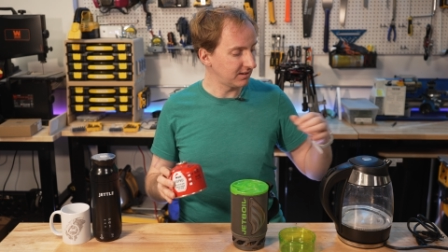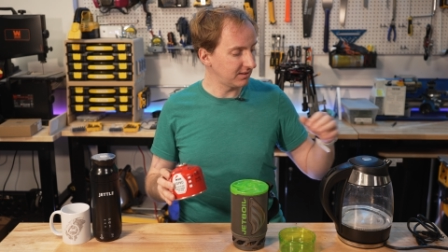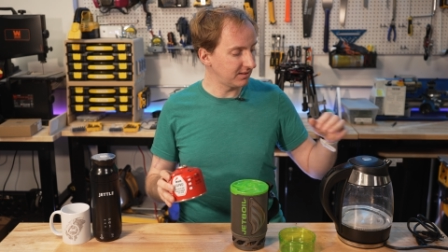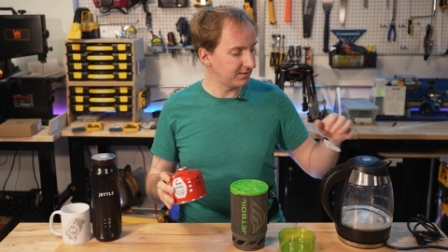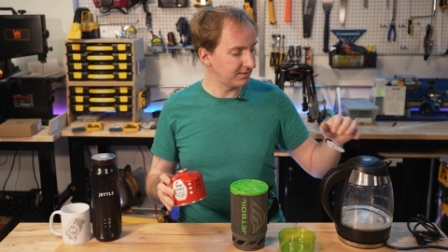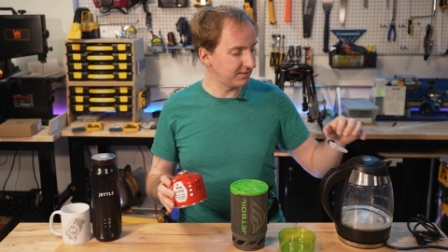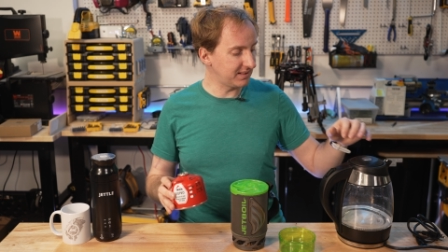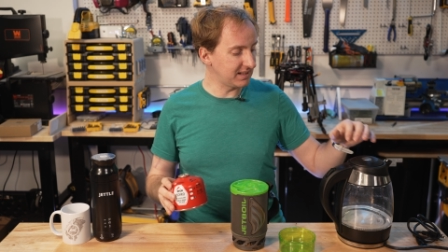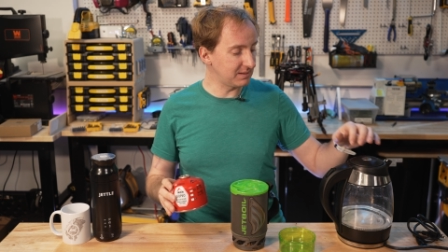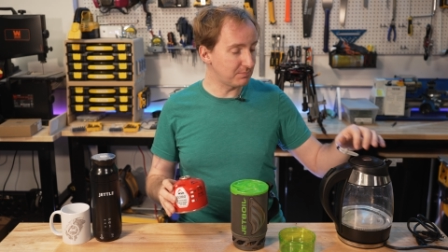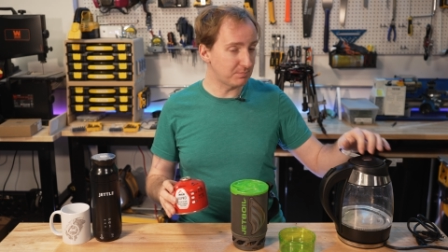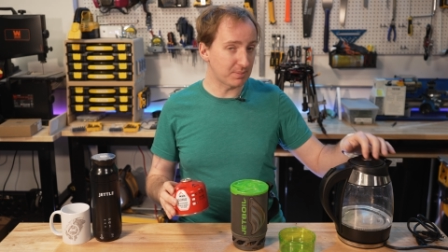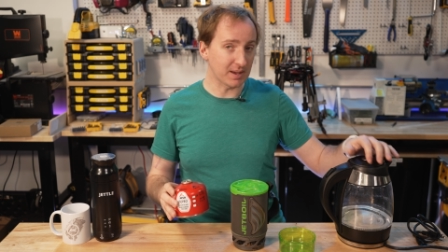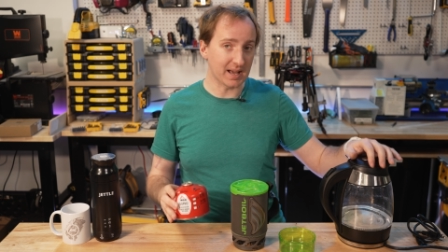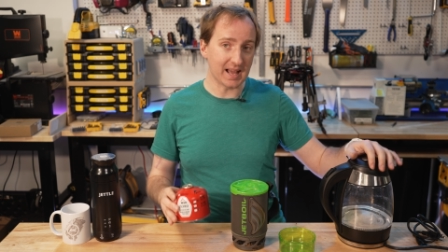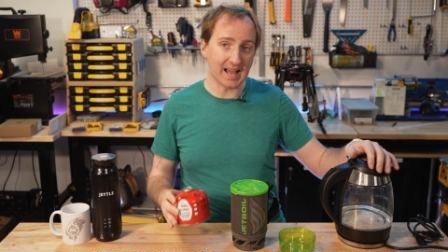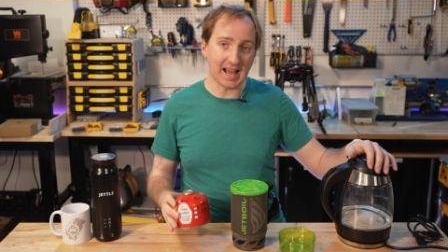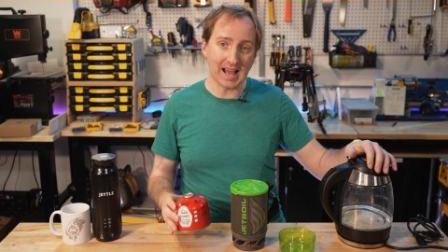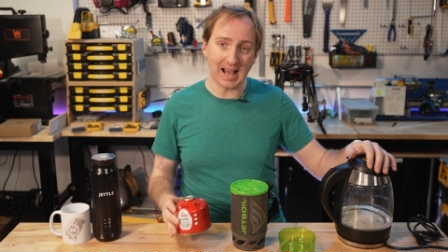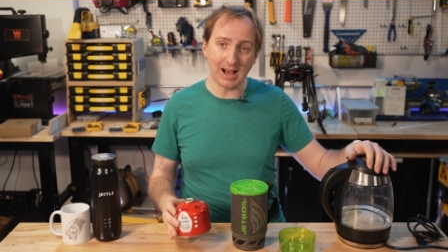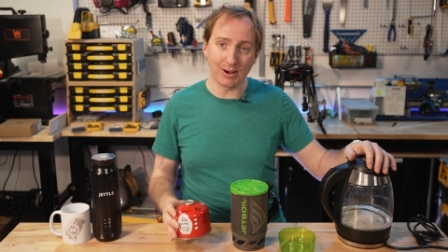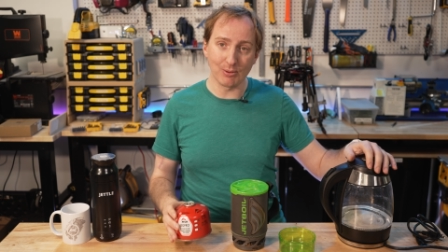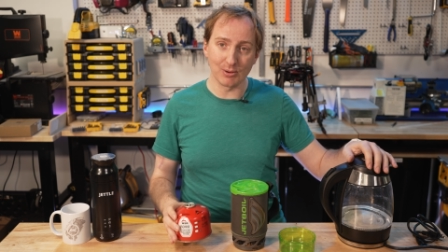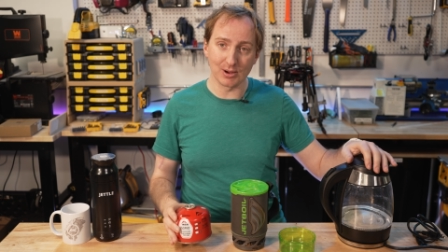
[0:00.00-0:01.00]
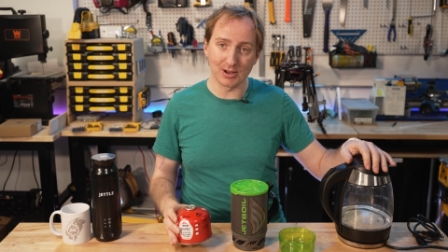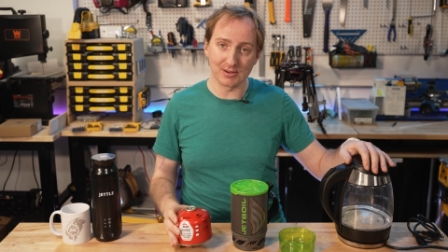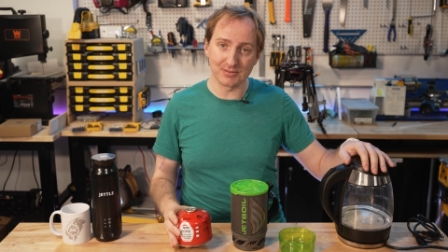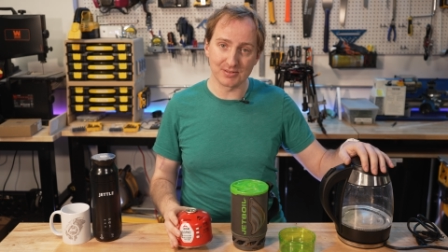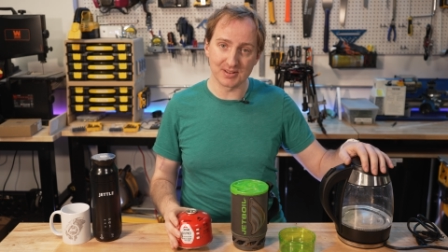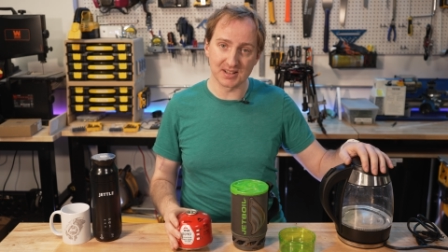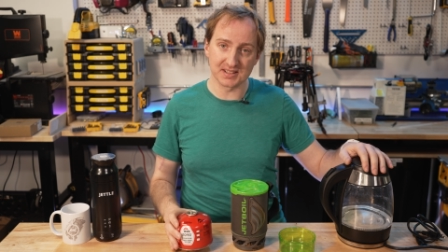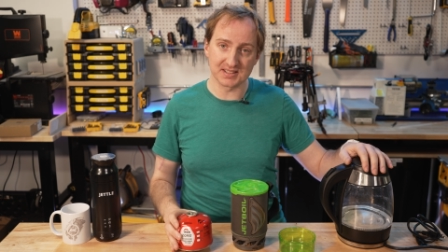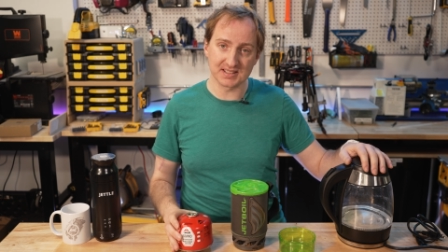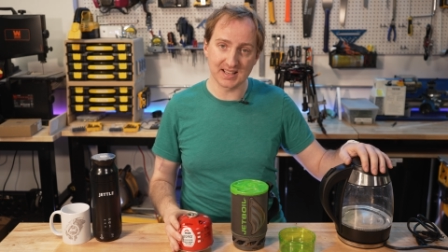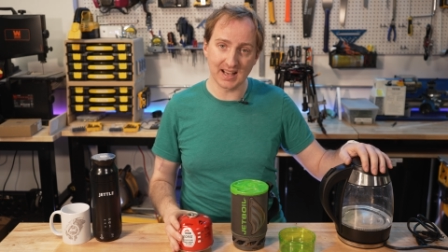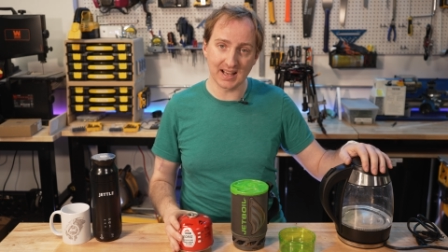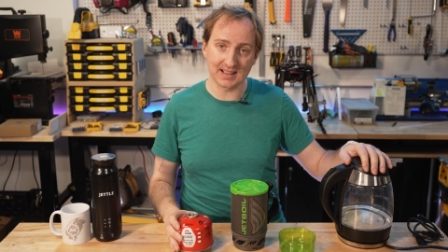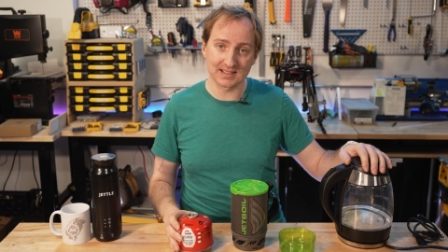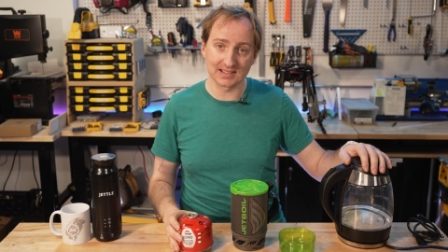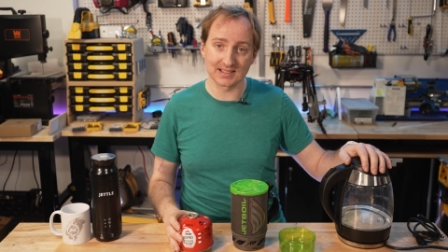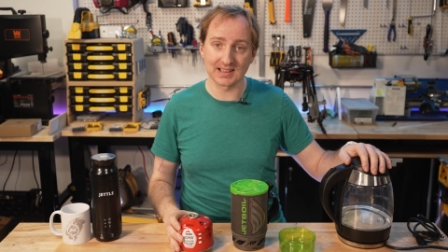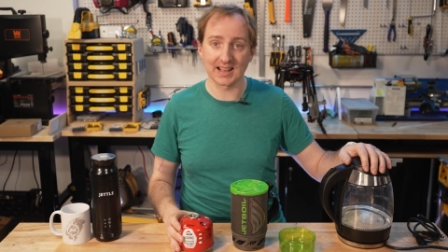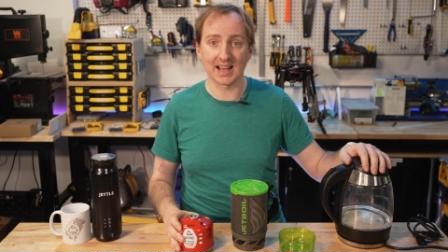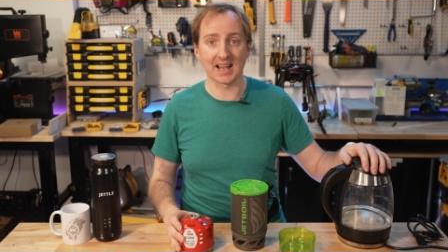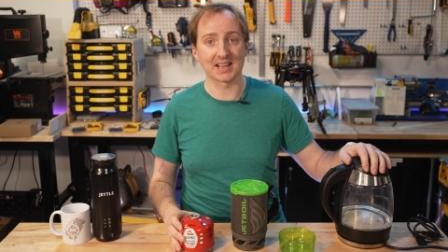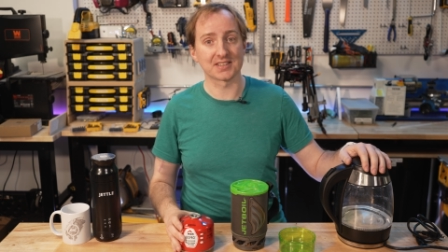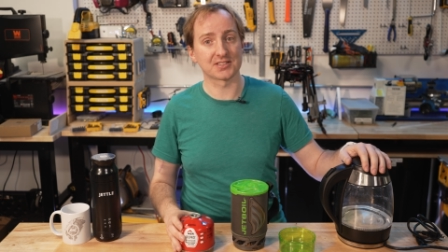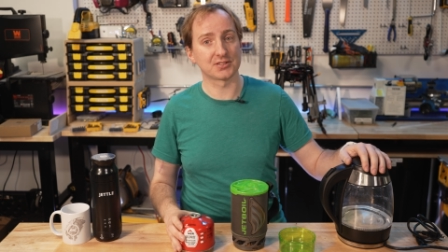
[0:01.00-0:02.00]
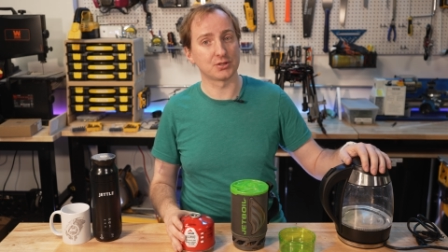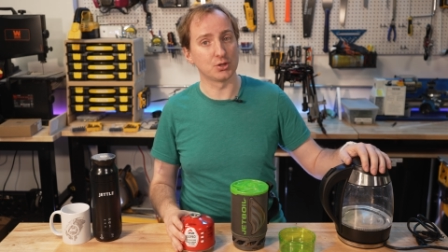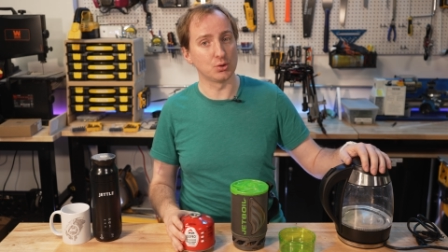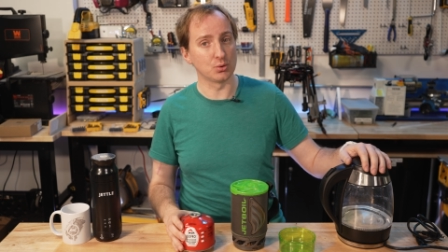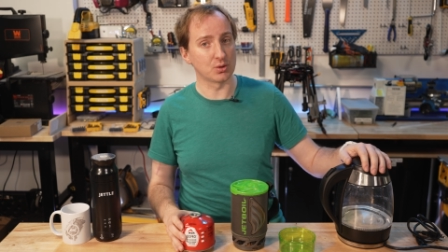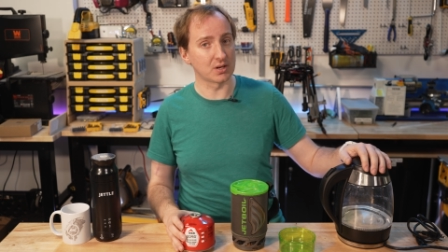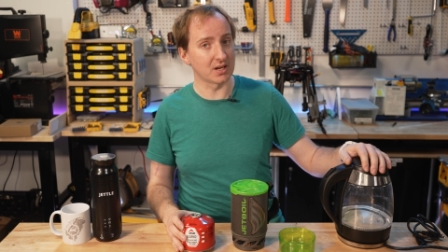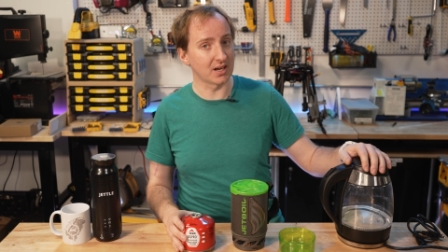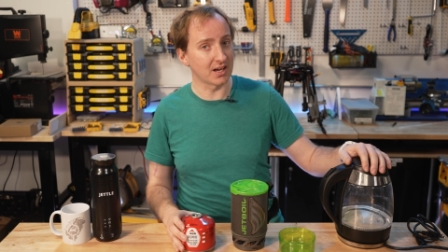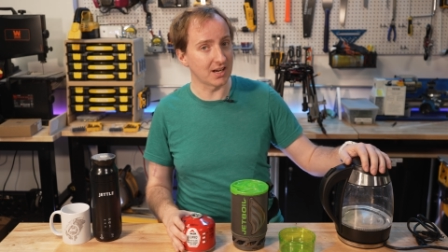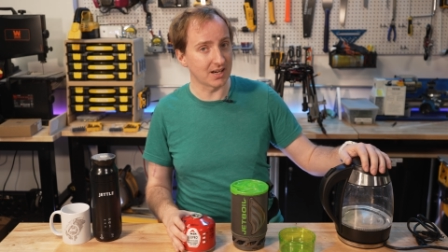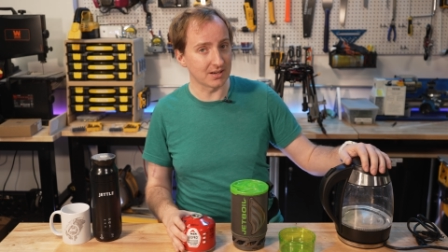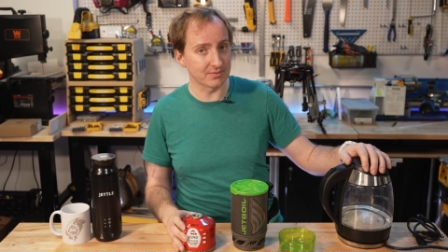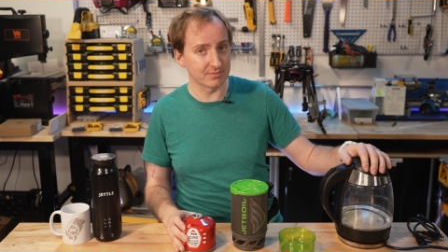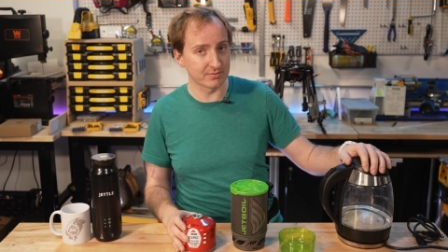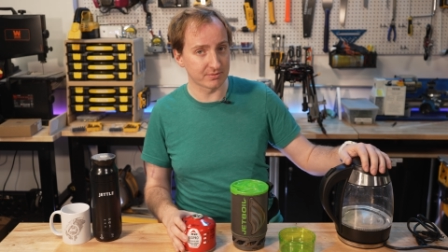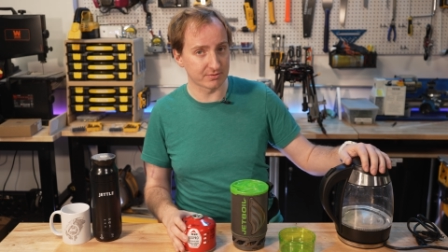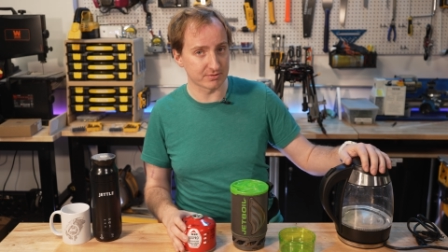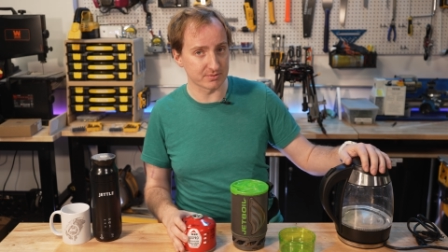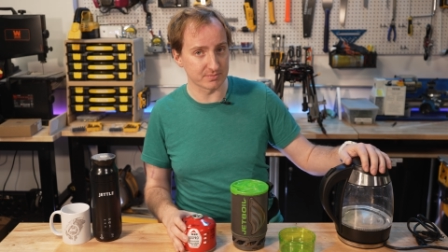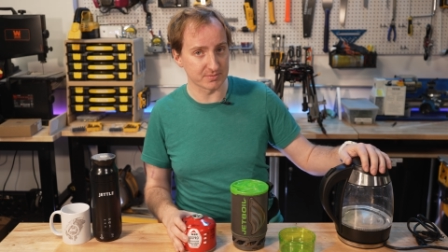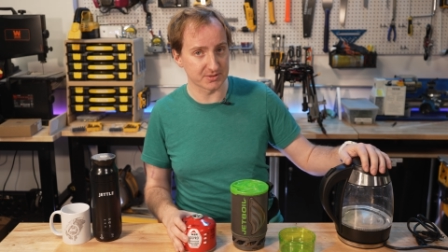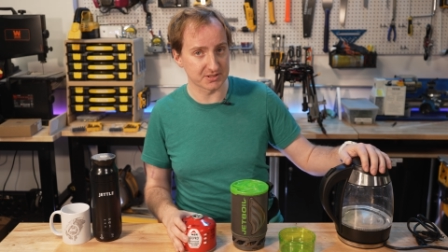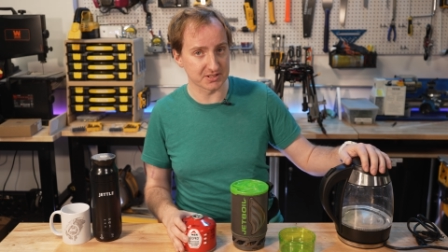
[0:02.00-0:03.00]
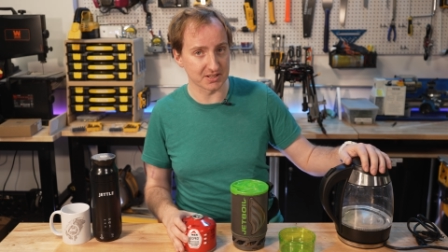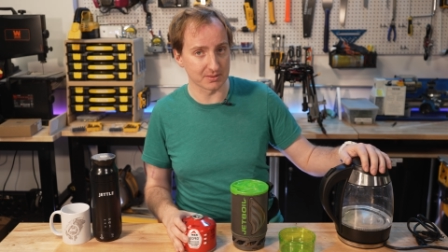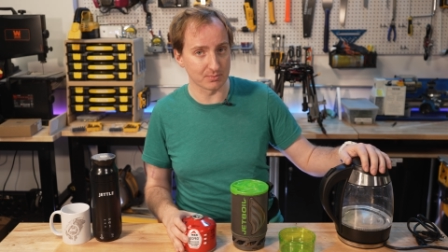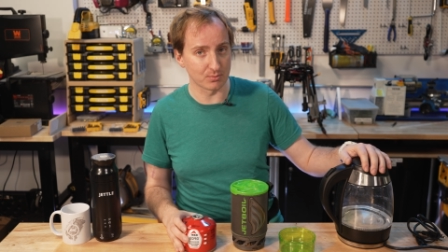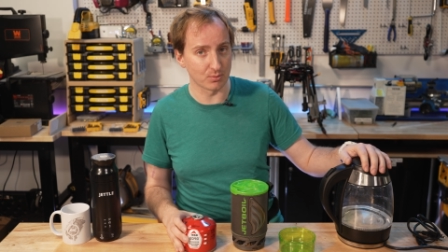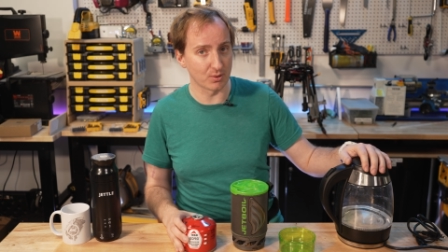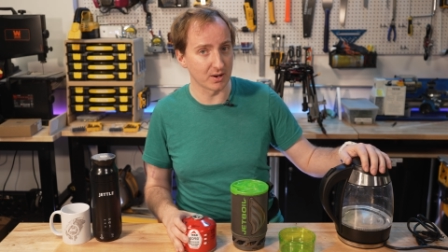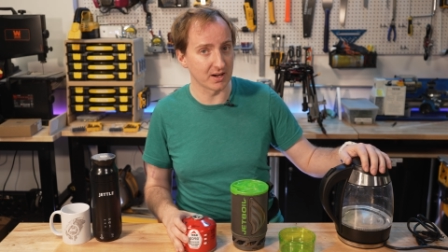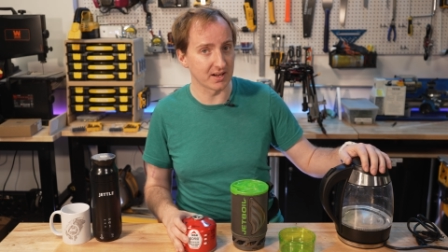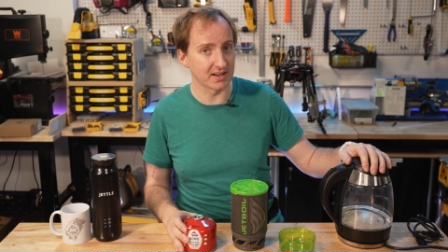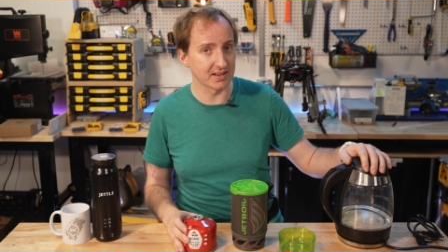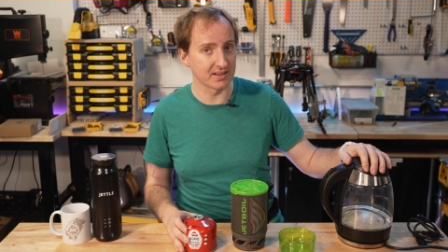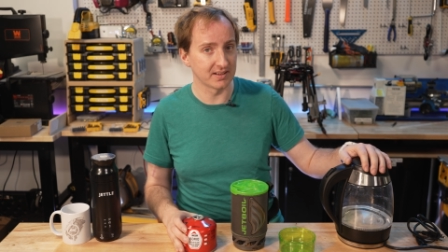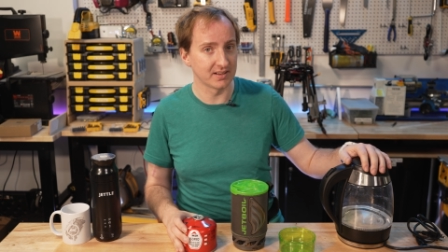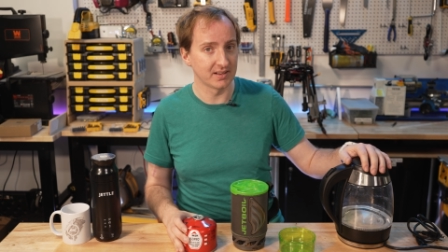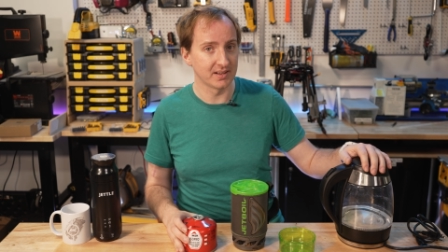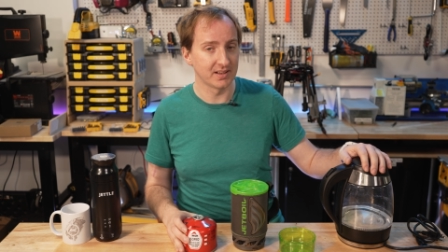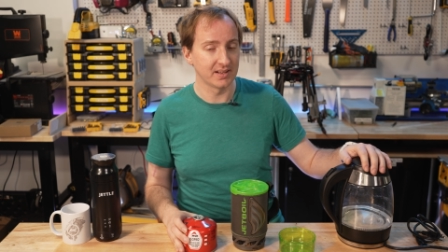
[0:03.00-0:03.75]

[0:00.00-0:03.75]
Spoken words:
The power for this kettle has to come from somewhere.